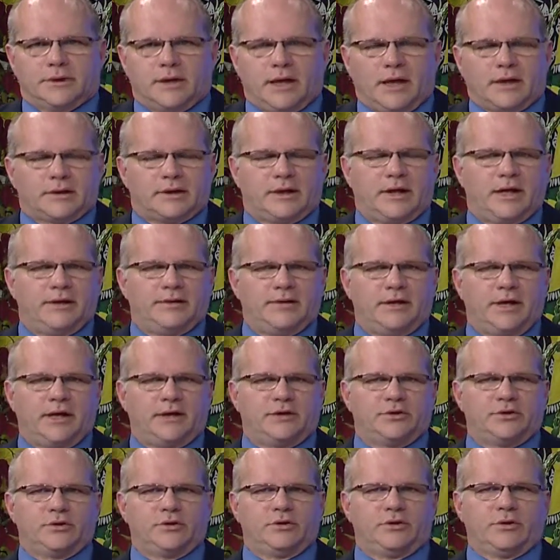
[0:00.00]
Yeah, can
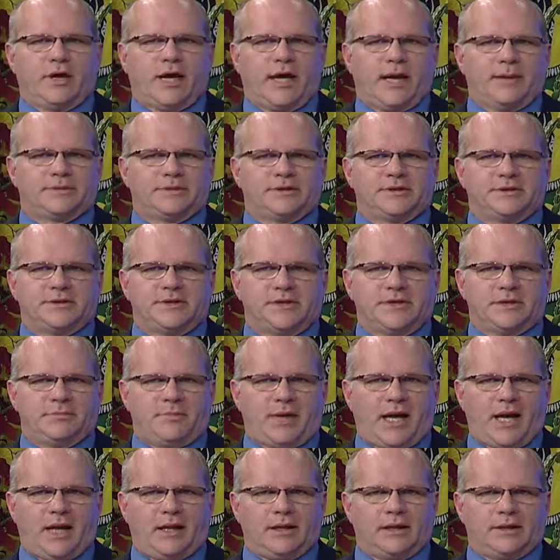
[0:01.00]
they do absentee
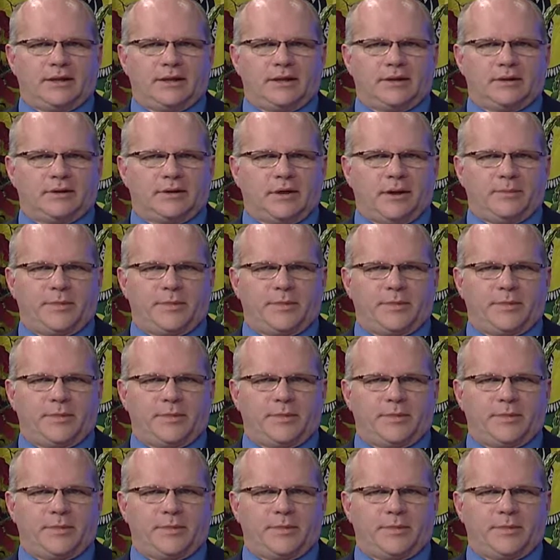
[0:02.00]
balloting?